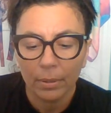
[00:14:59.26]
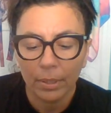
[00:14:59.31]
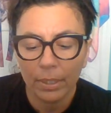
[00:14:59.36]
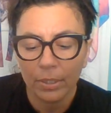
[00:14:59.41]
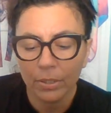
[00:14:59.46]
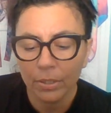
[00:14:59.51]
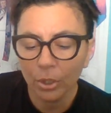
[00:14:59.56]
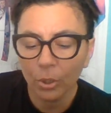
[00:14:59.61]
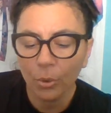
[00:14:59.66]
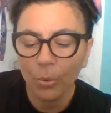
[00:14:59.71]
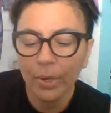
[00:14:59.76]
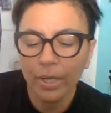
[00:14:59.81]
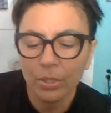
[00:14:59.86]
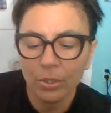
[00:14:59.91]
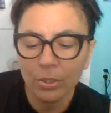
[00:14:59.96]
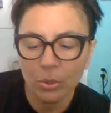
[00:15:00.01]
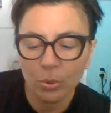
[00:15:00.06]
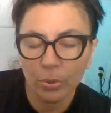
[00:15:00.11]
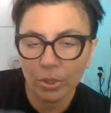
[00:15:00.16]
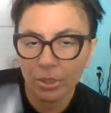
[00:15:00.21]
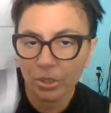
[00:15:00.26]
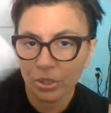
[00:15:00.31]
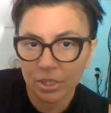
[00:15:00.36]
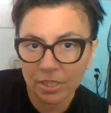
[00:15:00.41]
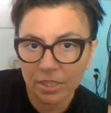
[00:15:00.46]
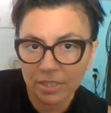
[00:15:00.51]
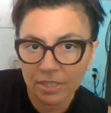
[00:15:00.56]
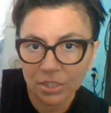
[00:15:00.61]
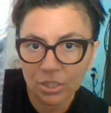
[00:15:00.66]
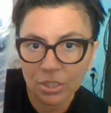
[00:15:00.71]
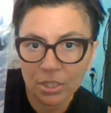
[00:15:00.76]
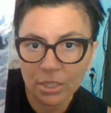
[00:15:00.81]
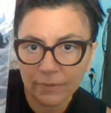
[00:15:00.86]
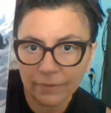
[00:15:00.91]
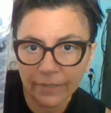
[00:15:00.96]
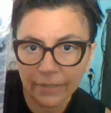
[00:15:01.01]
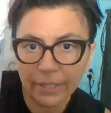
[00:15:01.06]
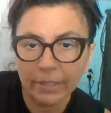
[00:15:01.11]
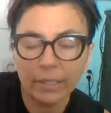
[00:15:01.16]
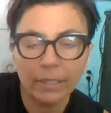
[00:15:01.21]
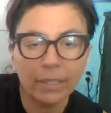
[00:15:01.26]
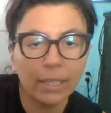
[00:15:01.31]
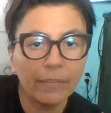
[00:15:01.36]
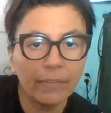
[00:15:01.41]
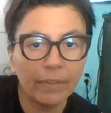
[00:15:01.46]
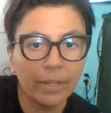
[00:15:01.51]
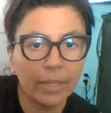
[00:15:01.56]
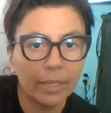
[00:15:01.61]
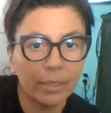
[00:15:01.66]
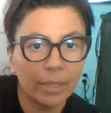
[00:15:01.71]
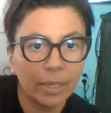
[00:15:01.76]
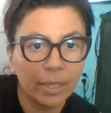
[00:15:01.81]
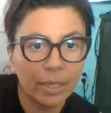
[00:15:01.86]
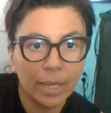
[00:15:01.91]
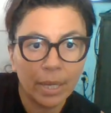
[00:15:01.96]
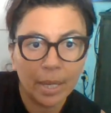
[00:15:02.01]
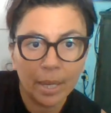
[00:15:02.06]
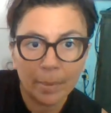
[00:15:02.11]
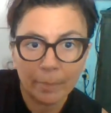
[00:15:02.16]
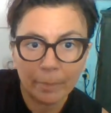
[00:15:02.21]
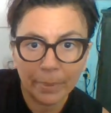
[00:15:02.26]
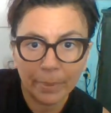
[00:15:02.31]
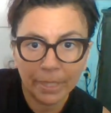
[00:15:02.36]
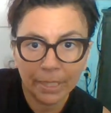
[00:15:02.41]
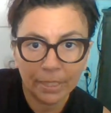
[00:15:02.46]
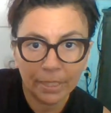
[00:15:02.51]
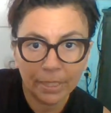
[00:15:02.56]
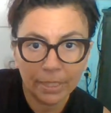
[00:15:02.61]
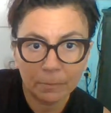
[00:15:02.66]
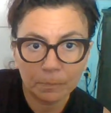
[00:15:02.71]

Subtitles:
Because the Queen of Swords, she's very loving, but